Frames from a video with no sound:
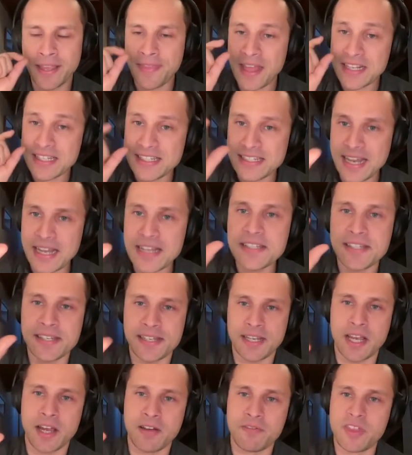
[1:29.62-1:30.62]
that
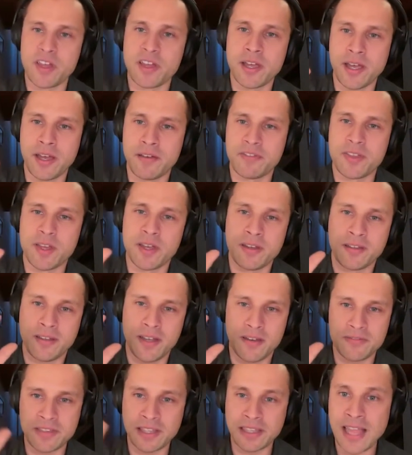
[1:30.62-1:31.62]
sensing of
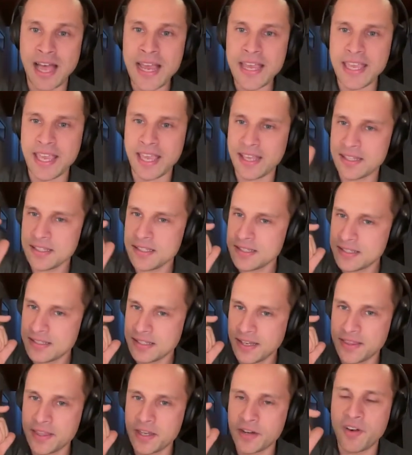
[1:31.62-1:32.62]
the
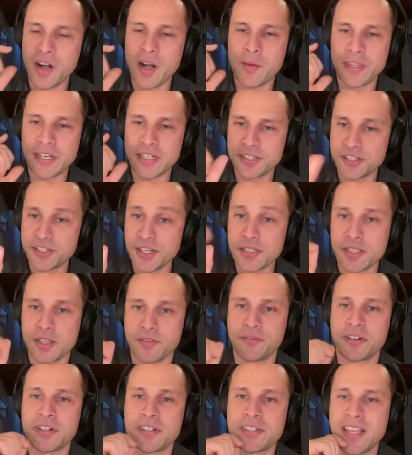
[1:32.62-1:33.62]
ligands in the environment is just
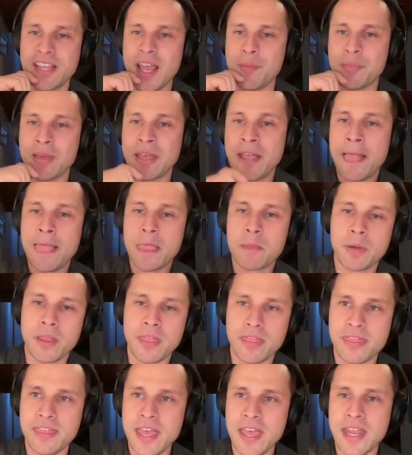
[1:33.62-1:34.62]
the first step.
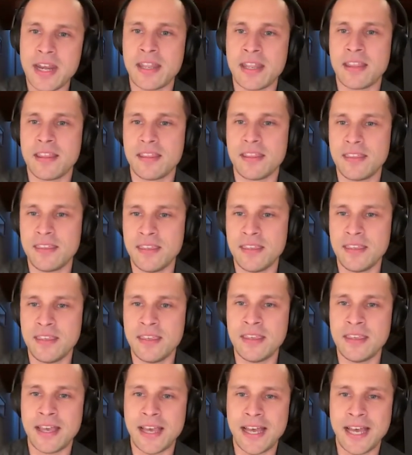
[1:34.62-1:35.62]
But then
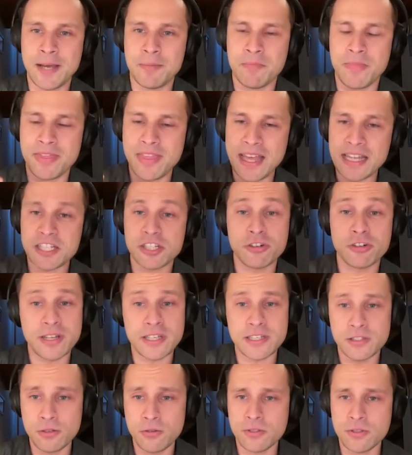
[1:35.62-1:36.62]
that's
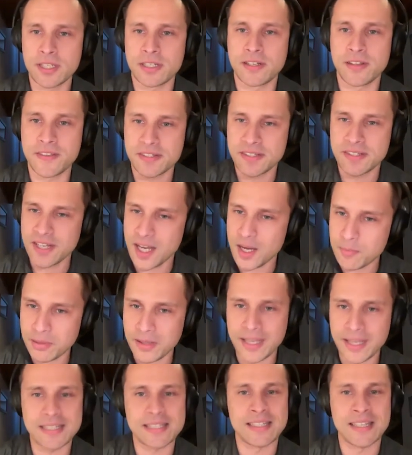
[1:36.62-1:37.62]
transduced into this
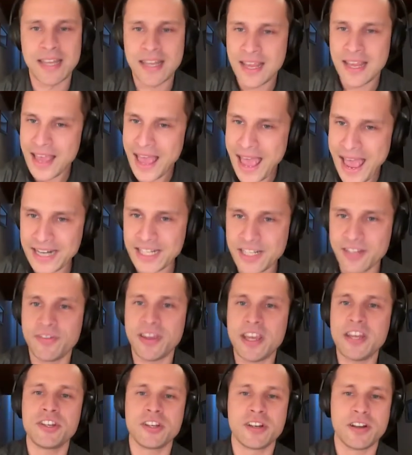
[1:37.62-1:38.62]
complex
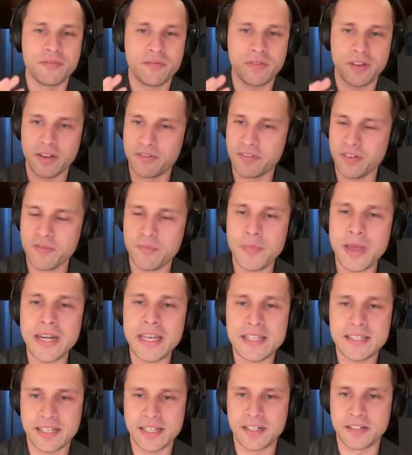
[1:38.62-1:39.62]
activation of
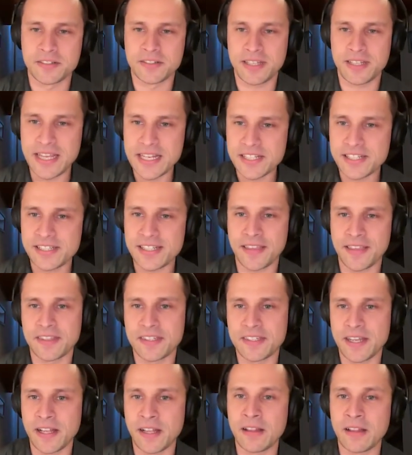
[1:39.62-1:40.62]
many signals inside the
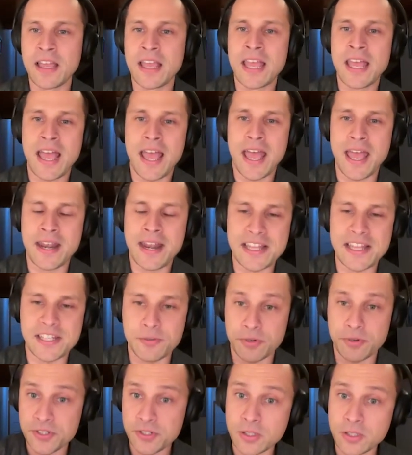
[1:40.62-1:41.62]
cell, and as
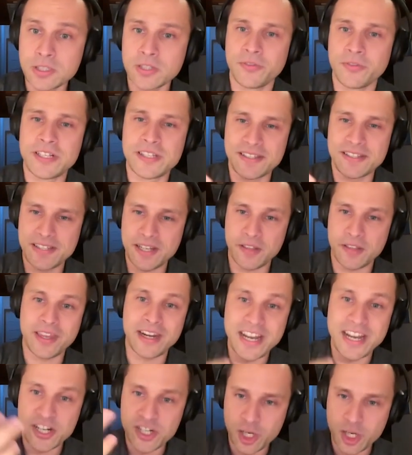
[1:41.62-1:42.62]
a result of which the cell
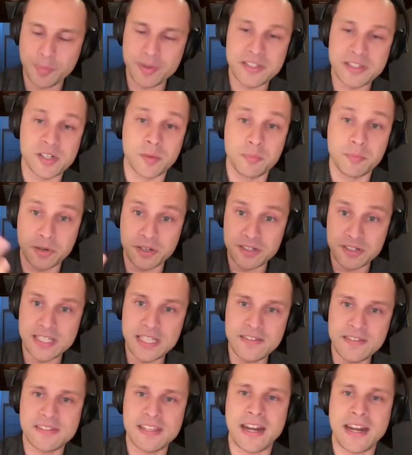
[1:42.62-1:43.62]
then interprets or
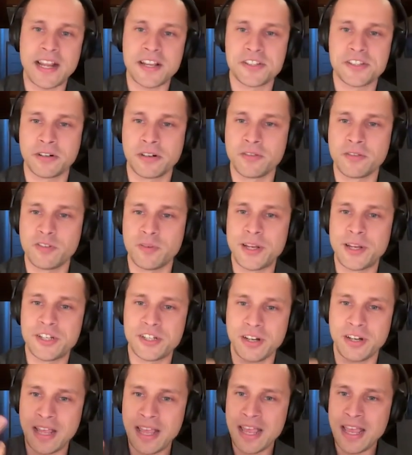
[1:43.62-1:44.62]
perceives that external
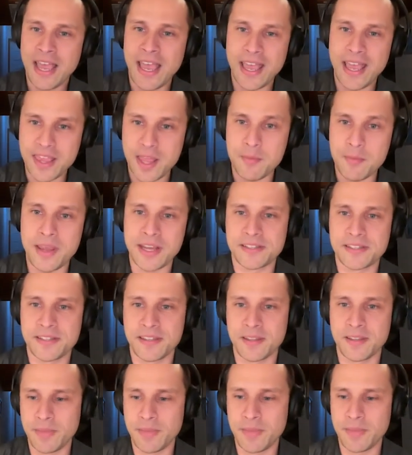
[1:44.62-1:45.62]
information and then makes
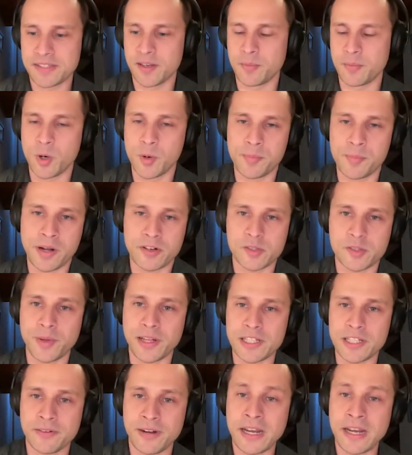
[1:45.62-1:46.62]
the appropriate
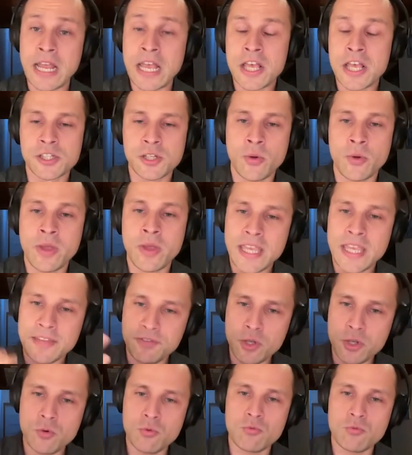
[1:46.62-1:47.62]
response, right? So
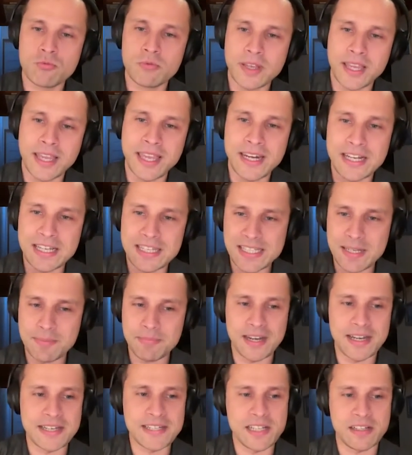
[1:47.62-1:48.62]
if you can
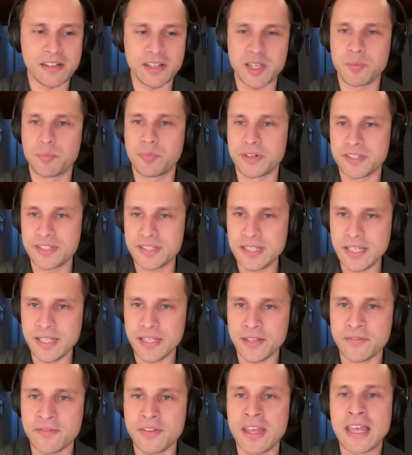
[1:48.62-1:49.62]
accept that a cell can
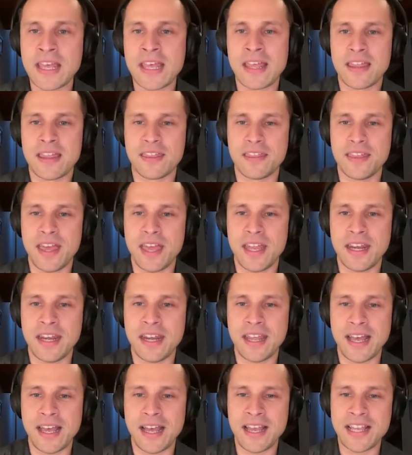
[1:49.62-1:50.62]
perceive,
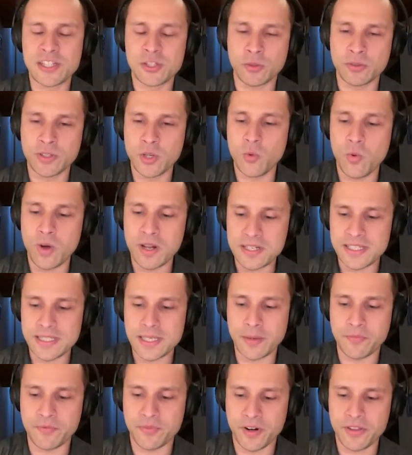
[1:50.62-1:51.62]
then it's only one
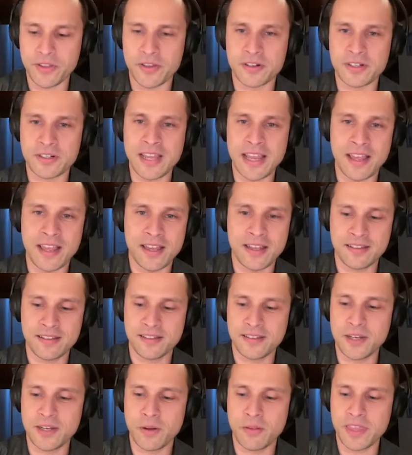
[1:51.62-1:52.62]
step further
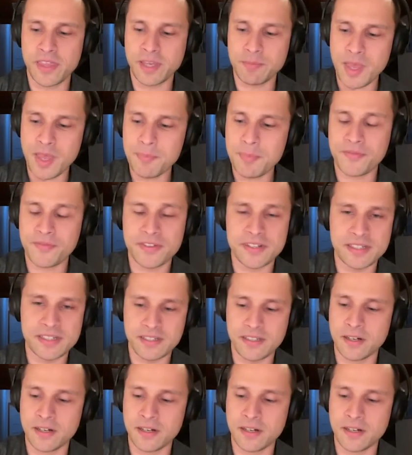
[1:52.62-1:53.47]
to think maybe if a